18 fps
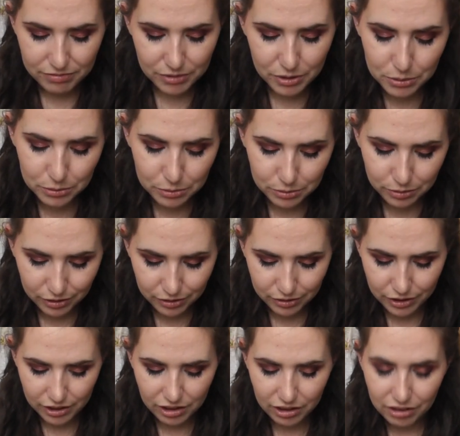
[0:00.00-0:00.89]
cool
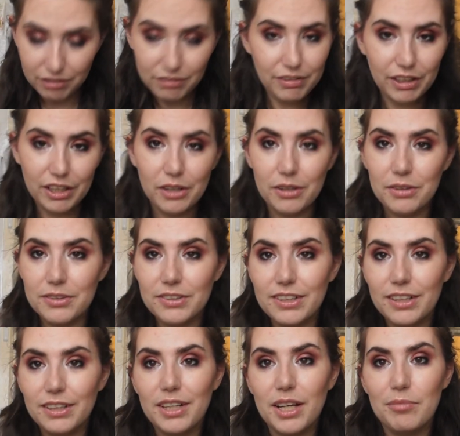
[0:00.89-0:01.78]
little
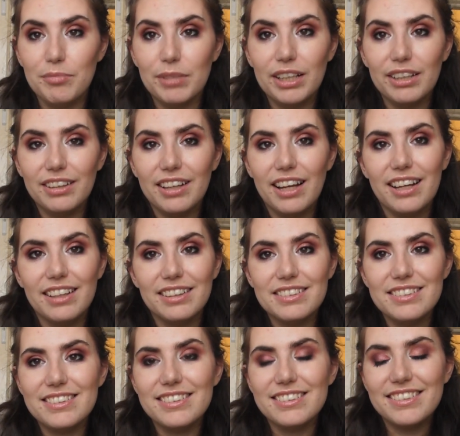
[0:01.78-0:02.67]
videos coming,
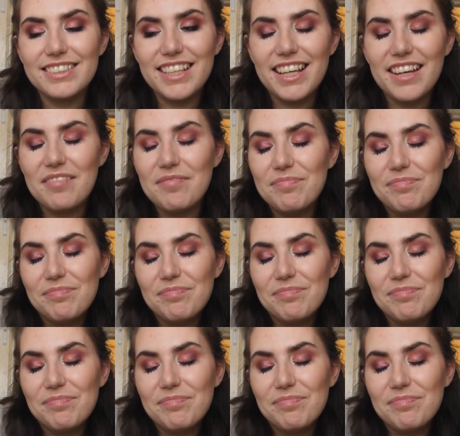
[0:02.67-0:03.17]
and yeah,